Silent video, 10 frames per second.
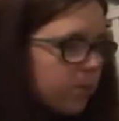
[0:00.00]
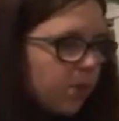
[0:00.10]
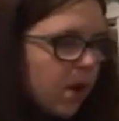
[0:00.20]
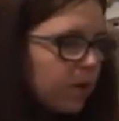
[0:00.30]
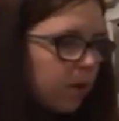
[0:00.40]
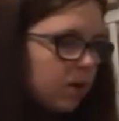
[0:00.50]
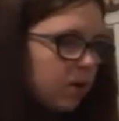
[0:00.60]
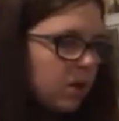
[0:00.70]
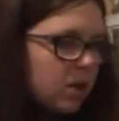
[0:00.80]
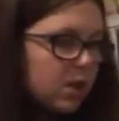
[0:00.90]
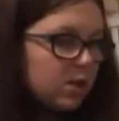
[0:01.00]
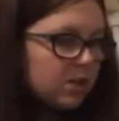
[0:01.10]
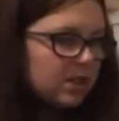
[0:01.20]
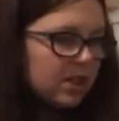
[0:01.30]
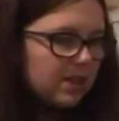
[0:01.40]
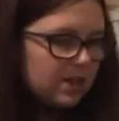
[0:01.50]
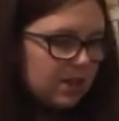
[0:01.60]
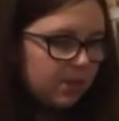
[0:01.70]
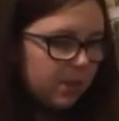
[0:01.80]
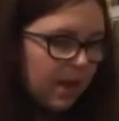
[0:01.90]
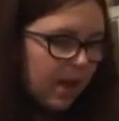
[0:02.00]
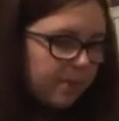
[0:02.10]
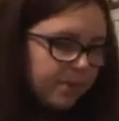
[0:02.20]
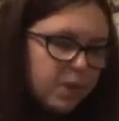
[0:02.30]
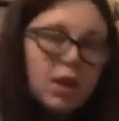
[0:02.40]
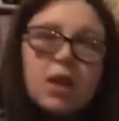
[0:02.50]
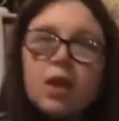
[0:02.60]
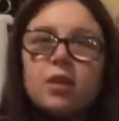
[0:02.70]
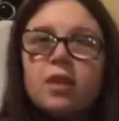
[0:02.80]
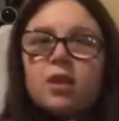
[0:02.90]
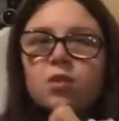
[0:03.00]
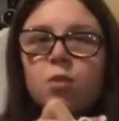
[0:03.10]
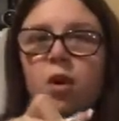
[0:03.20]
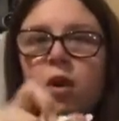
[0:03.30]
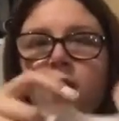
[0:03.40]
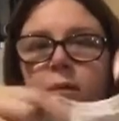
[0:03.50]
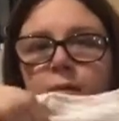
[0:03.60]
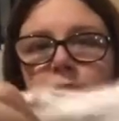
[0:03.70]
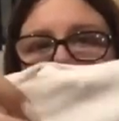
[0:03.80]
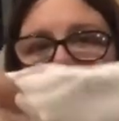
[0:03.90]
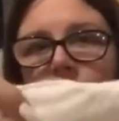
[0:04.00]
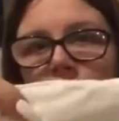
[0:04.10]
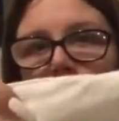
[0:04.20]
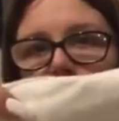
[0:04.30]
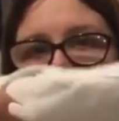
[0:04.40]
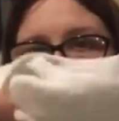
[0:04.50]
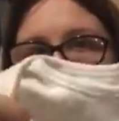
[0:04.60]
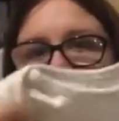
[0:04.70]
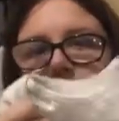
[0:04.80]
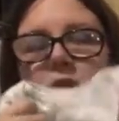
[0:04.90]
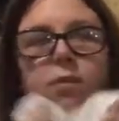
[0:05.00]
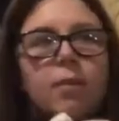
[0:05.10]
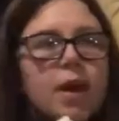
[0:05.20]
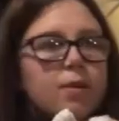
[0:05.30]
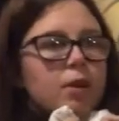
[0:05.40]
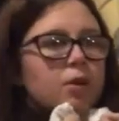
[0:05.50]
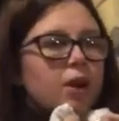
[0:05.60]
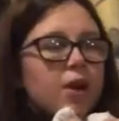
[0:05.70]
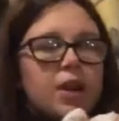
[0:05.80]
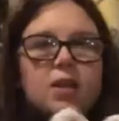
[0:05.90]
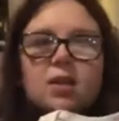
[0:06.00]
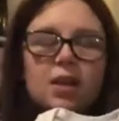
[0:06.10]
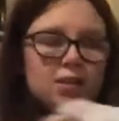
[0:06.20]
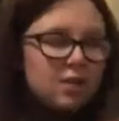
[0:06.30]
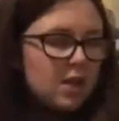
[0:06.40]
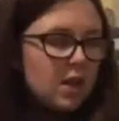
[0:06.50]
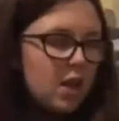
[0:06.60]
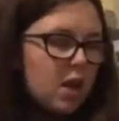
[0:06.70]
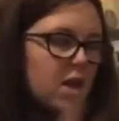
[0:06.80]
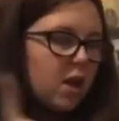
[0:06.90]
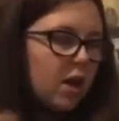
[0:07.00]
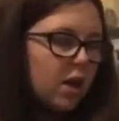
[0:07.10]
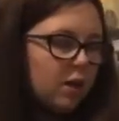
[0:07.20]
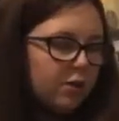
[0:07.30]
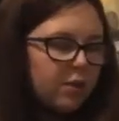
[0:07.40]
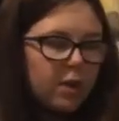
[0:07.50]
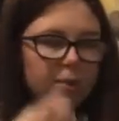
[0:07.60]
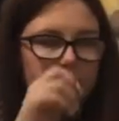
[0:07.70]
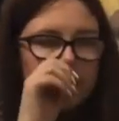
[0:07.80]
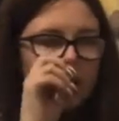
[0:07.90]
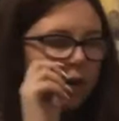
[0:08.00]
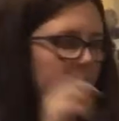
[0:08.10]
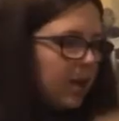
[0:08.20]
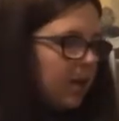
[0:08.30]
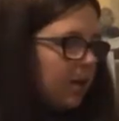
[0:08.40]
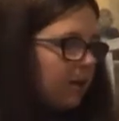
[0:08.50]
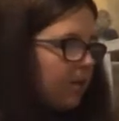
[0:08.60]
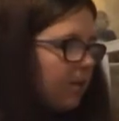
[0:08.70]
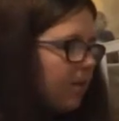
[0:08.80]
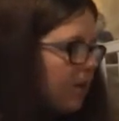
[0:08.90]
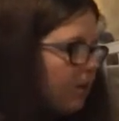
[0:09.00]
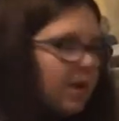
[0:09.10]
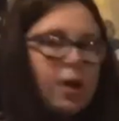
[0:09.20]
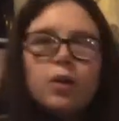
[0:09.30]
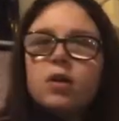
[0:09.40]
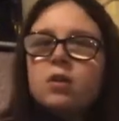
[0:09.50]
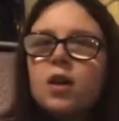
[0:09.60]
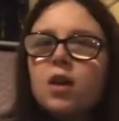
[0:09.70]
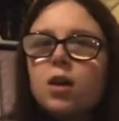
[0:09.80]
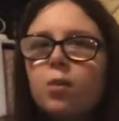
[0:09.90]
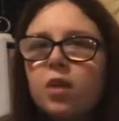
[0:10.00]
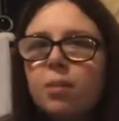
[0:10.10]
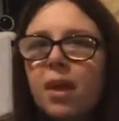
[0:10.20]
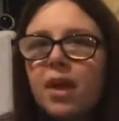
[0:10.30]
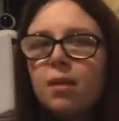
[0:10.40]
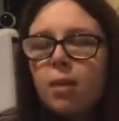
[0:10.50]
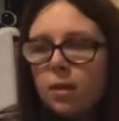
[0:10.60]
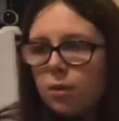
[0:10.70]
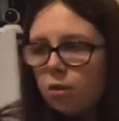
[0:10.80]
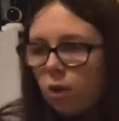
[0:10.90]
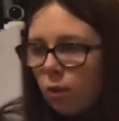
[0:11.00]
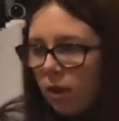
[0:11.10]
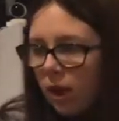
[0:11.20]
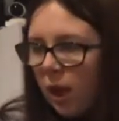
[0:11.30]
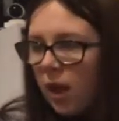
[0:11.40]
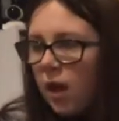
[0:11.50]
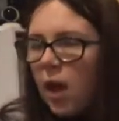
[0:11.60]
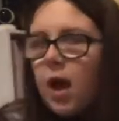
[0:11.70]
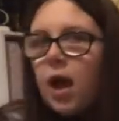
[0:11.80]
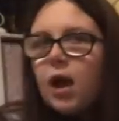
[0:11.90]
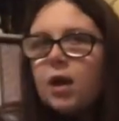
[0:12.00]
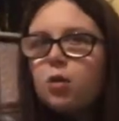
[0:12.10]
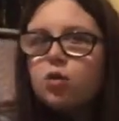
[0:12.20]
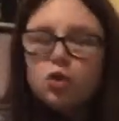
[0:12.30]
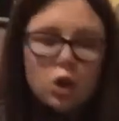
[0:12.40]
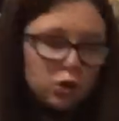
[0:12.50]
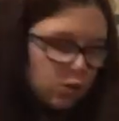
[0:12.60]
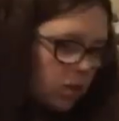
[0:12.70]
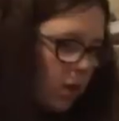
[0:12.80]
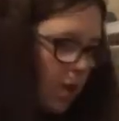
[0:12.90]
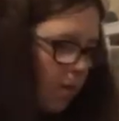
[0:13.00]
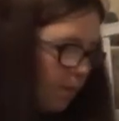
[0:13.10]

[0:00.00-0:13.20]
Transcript: Primark. Because it's Disney. But yeah. This one I got with a matching baby grow. And it says I love my mummy on it. And with little flowers. It come with a pink baby grow with it. And little socks with it.